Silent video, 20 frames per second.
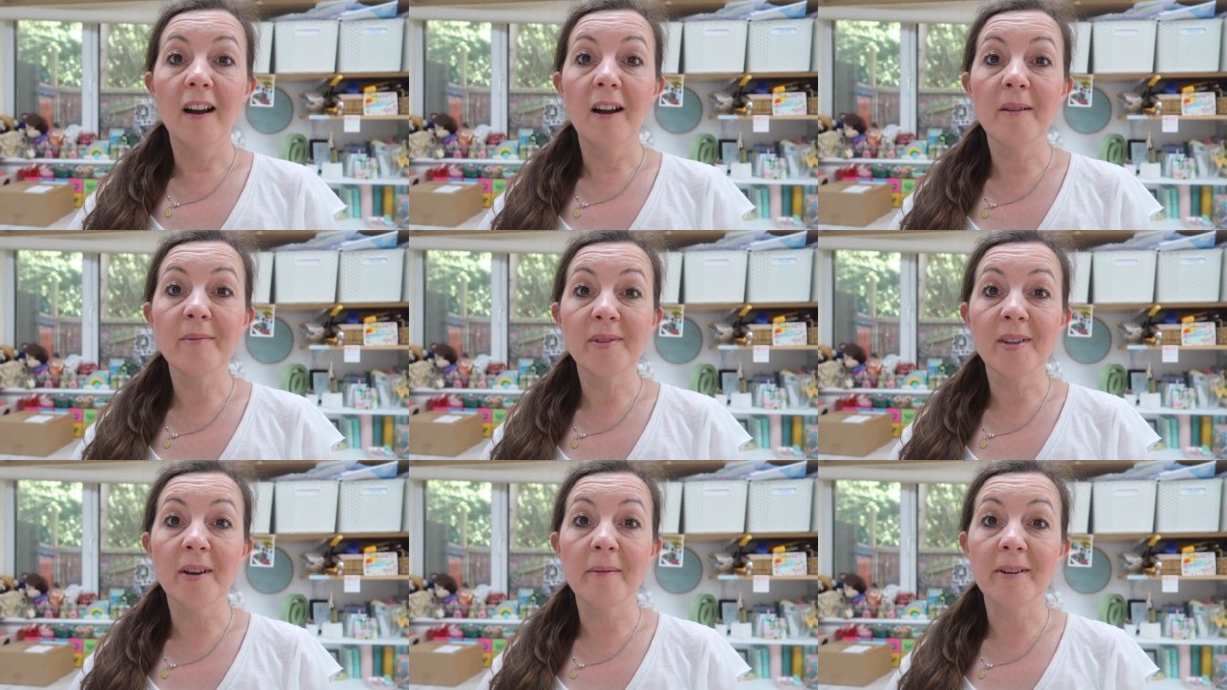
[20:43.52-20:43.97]

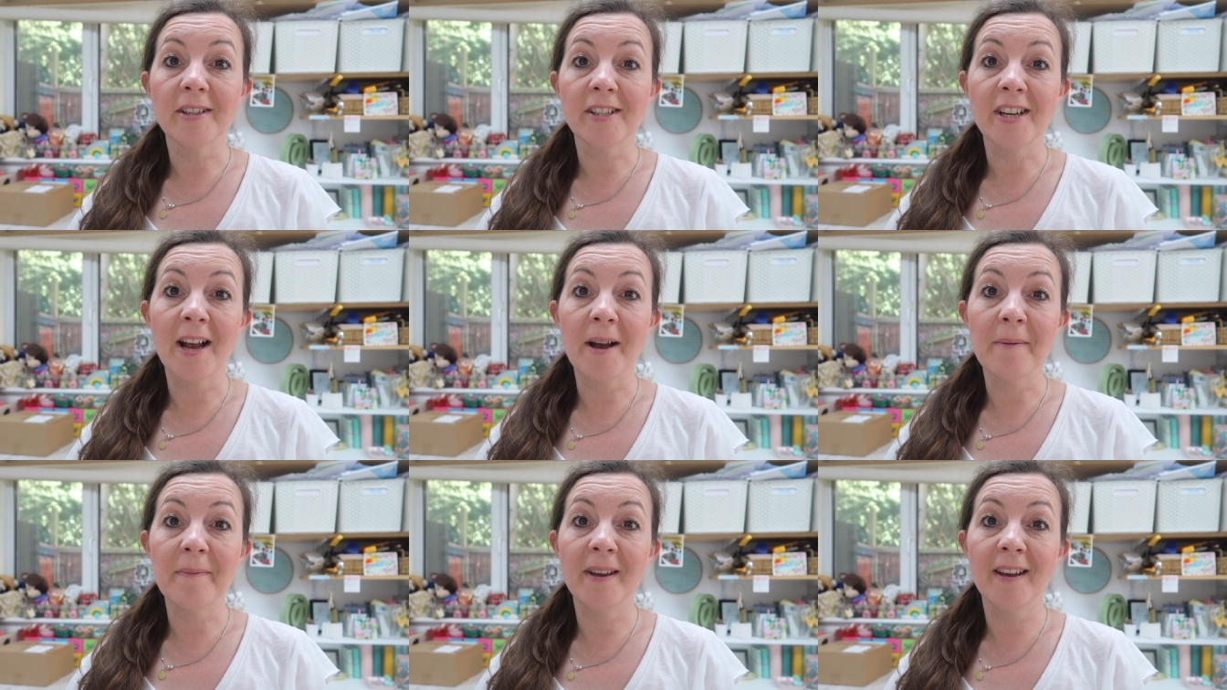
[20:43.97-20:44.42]
I'm so much
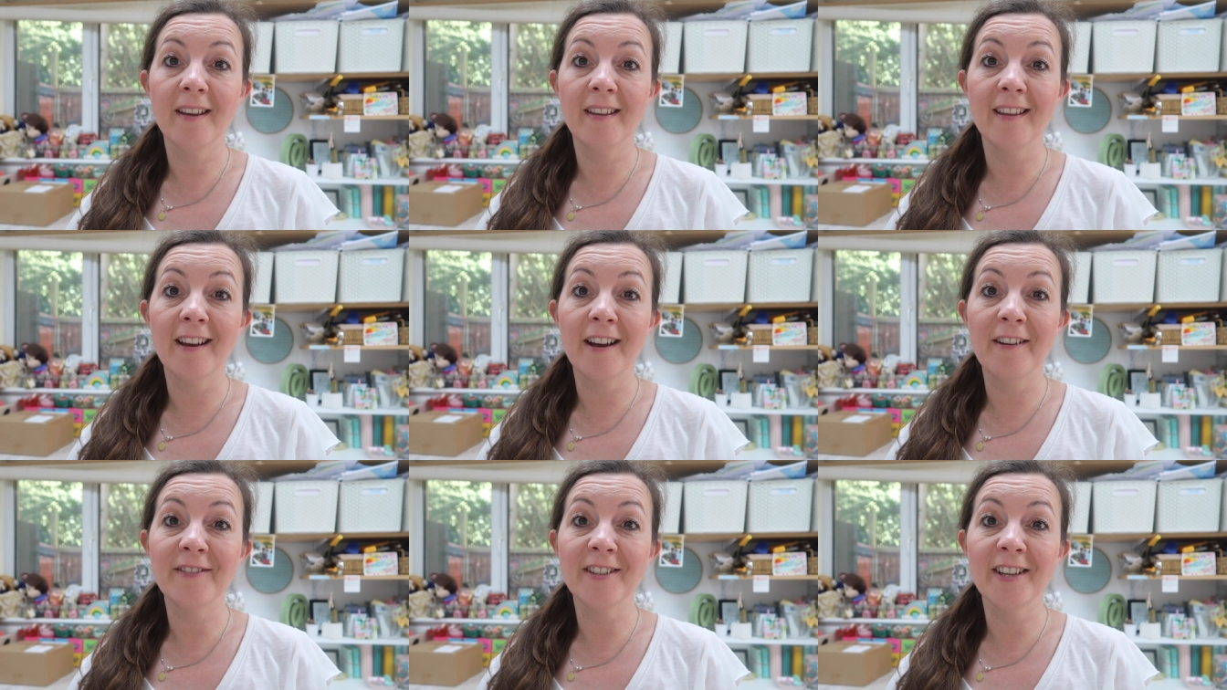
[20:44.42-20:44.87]
happier
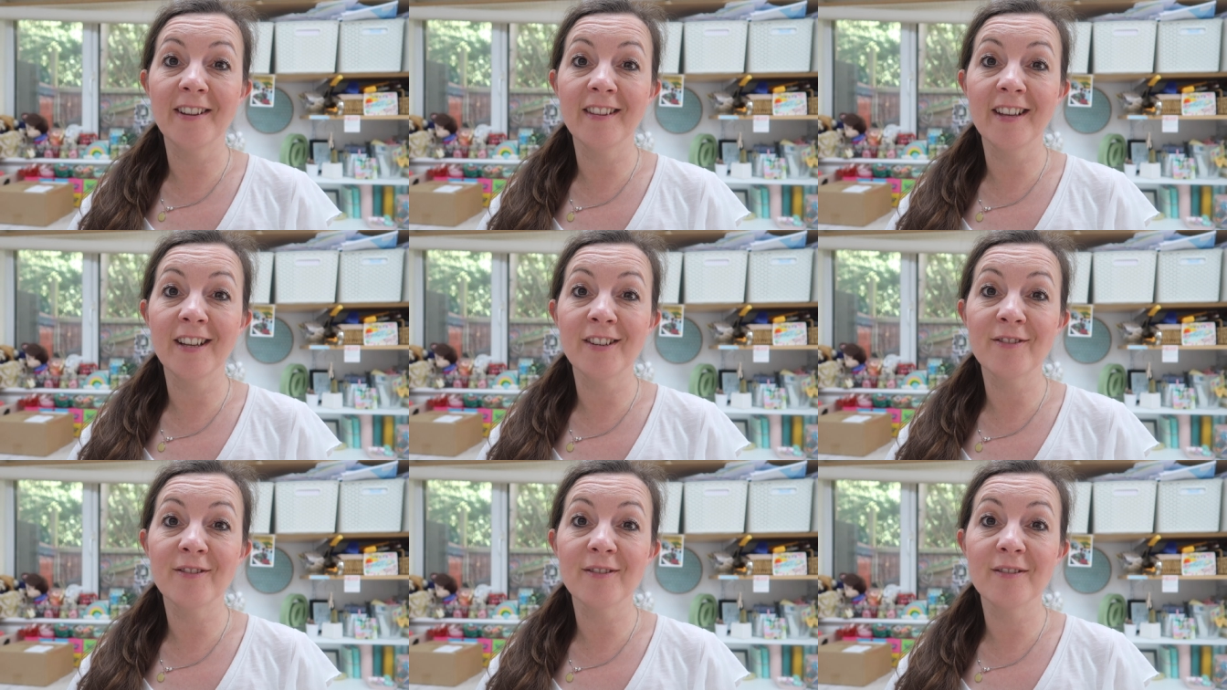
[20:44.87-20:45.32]
that I've done
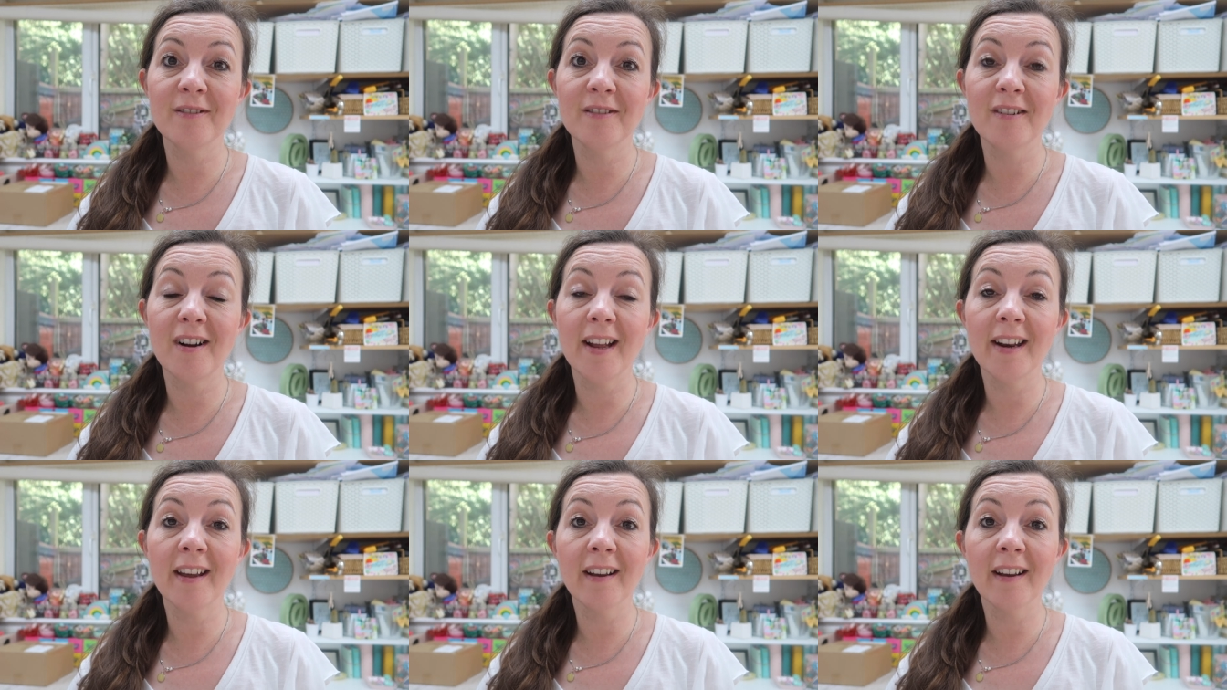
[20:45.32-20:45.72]
that drawer,